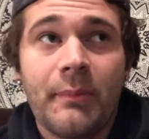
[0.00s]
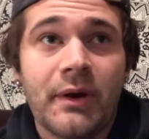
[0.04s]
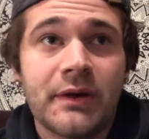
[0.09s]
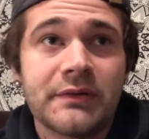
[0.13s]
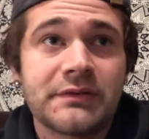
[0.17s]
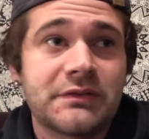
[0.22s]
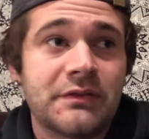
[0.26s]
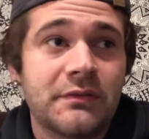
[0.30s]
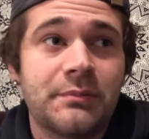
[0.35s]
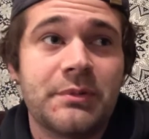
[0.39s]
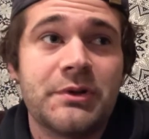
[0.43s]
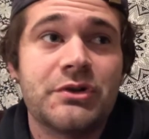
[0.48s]

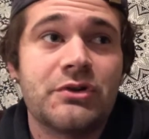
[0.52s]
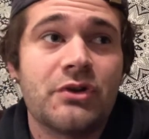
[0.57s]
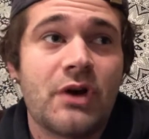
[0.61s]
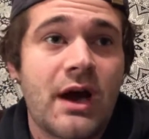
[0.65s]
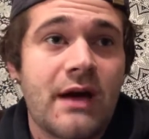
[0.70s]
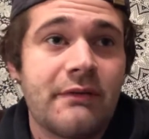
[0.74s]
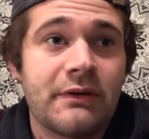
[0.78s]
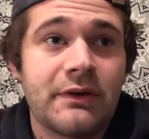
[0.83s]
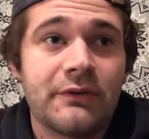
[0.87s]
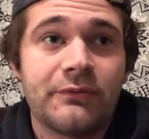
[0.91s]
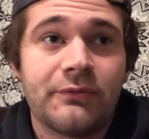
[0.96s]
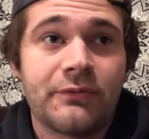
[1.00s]
must have been
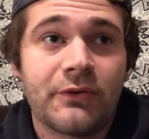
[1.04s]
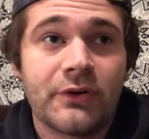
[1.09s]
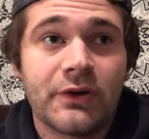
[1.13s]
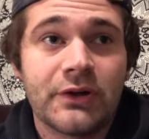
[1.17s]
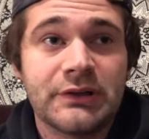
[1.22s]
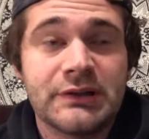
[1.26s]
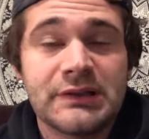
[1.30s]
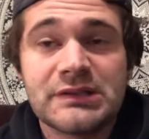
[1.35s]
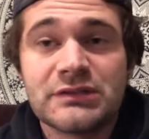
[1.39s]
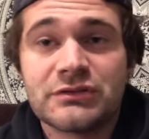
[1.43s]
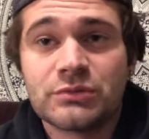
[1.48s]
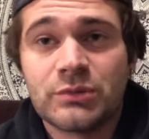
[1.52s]
driving for
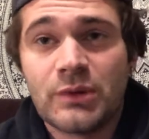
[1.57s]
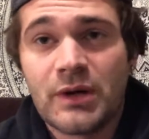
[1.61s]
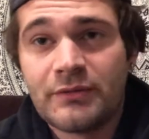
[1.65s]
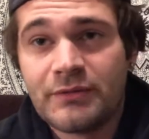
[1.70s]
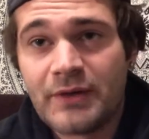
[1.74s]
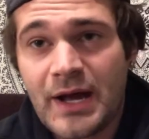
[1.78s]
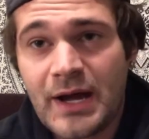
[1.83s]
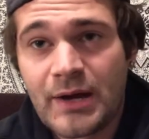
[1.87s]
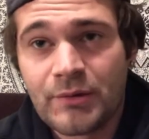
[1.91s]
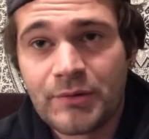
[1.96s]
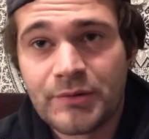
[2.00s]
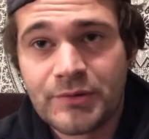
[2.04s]
at least 12
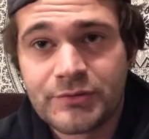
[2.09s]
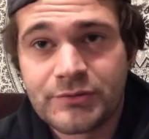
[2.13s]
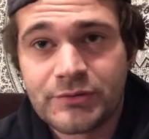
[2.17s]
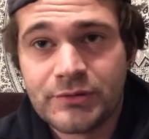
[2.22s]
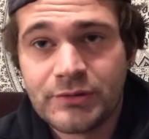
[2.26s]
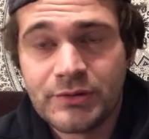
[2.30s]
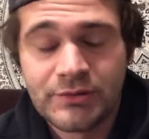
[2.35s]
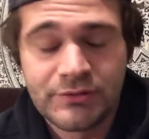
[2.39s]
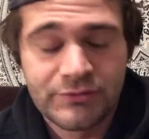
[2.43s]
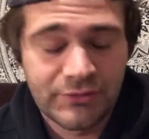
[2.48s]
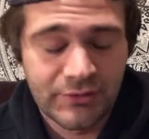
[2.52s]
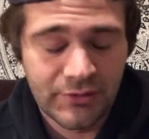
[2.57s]
hours.
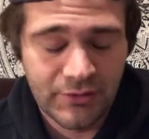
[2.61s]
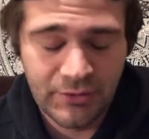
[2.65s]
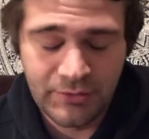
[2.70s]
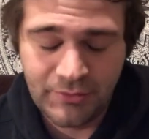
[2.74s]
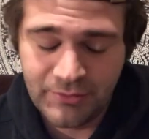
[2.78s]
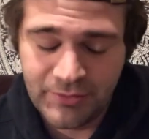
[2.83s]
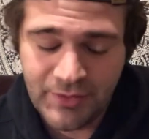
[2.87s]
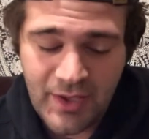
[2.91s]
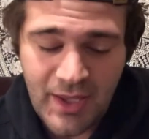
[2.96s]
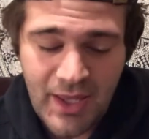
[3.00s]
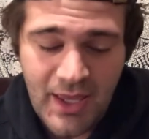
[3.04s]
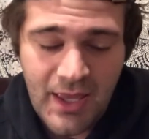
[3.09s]
So
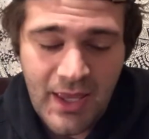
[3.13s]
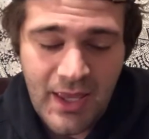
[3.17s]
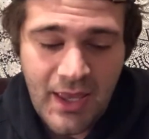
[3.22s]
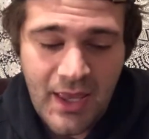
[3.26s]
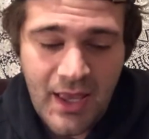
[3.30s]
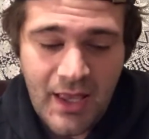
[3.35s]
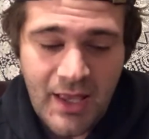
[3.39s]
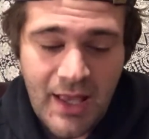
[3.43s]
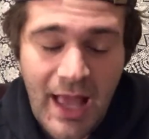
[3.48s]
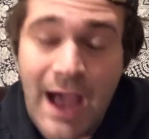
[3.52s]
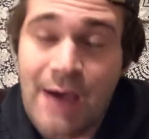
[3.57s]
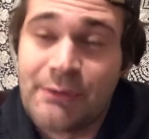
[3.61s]

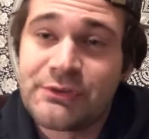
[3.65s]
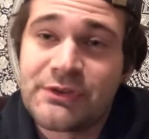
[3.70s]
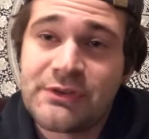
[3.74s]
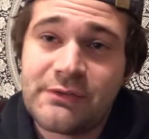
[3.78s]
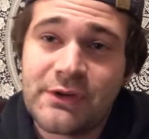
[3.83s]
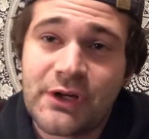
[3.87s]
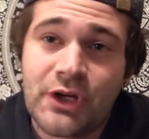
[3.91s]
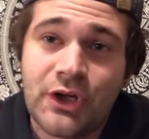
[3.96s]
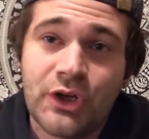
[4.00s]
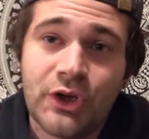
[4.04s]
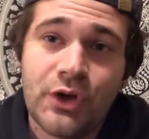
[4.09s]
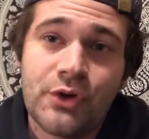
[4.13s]
I was
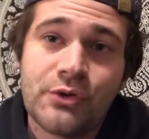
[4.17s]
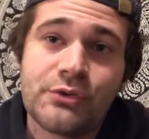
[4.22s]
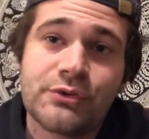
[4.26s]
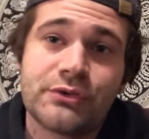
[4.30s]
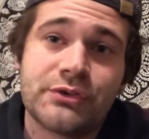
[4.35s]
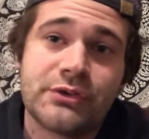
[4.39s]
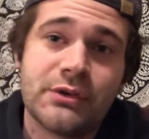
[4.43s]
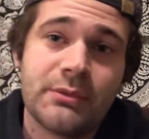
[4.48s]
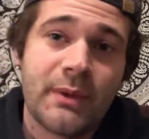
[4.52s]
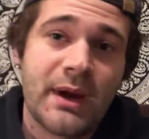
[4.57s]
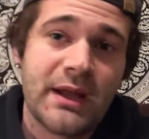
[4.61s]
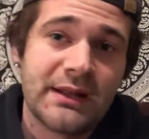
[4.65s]
even close
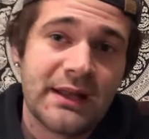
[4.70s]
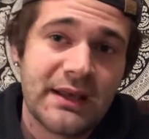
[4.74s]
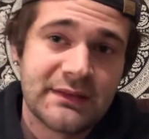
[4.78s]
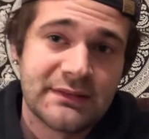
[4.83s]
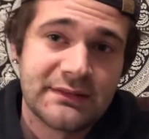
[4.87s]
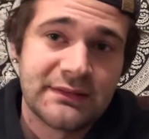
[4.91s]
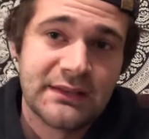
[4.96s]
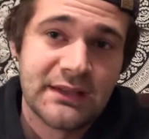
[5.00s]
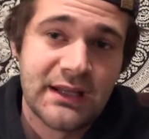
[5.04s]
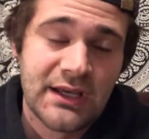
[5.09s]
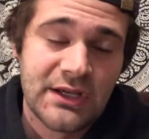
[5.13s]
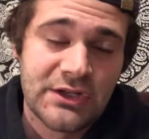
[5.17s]
to my
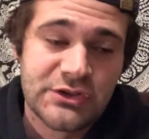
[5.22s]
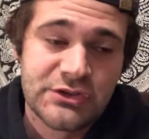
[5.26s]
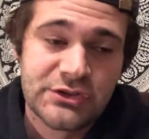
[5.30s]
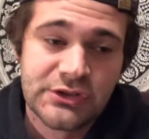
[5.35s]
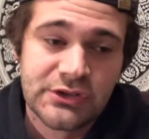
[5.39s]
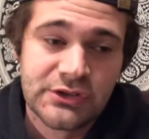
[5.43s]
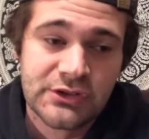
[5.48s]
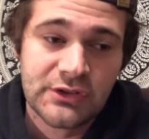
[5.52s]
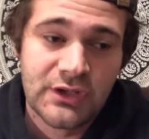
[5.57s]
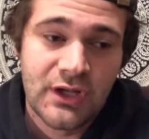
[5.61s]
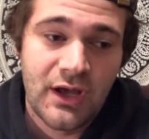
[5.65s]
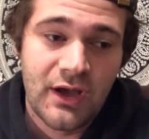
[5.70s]

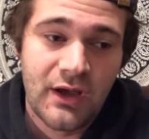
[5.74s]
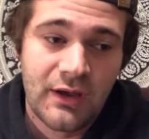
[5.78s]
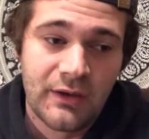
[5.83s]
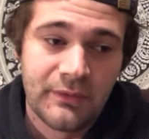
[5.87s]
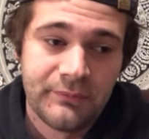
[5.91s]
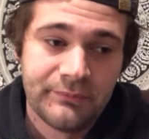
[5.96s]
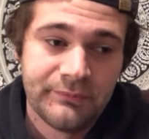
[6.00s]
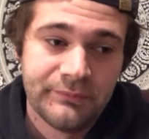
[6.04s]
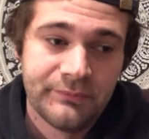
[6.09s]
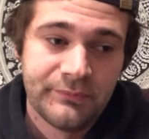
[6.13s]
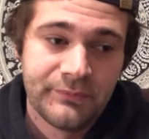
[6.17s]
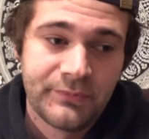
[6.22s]
destination.
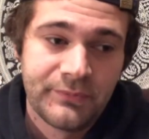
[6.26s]
I